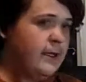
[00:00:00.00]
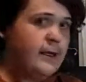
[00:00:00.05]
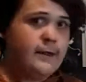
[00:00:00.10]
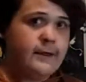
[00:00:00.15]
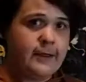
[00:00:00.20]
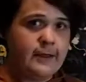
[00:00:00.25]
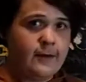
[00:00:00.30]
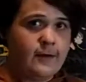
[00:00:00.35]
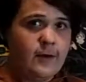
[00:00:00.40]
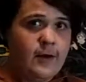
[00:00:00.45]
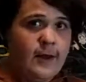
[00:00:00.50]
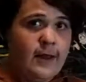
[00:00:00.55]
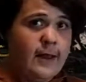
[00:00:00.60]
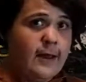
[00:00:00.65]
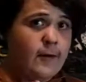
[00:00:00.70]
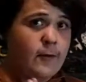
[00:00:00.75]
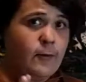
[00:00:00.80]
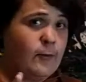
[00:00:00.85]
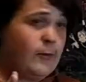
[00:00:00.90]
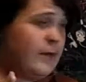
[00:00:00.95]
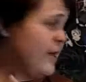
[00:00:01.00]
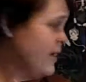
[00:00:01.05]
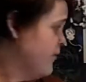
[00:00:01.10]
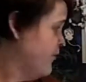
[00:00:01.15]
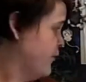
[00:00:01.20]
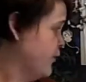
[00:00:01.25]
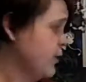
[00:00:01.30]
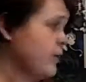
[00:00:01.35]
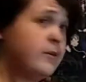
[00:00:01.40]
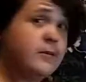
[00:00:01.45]
Now,
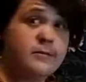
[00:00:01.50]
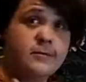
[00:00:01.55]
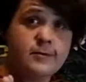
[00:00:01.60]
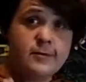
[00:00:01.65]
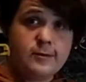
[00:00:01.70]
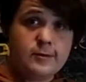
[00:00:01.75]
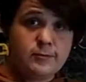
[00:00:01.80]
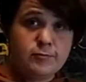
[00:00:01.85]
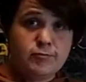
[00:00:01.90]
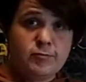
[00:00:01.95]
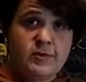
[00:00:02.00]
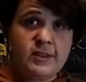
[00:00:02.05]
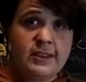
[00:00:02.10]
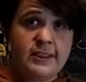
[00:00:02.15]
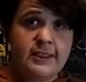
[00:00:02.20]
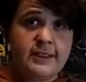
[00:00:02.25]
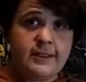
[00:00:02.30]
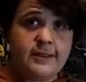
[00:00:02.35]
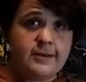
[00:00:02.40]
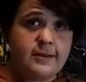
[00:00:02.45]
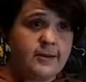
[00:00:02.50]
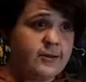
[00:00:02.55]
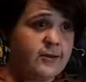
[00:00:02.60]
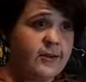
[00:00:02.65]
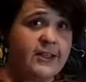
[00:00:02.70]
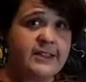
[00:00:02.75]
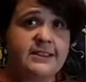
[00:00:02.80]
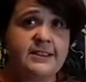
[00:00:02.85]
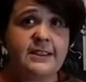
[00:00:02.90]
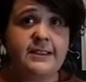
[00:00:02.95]
whenever the
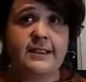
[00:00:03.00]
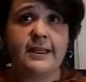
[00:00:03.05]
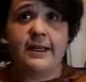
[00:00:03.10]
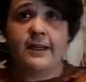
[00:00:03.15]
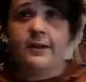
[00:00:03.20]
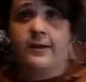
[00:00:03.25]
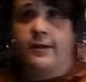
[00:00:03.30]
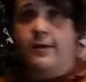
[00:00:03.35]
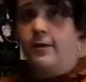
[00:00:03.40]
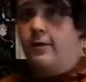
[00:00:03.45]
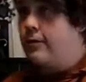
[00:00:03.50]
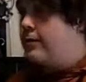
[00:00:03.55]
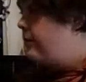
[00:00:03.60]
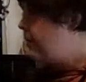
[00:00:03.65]
crested gecko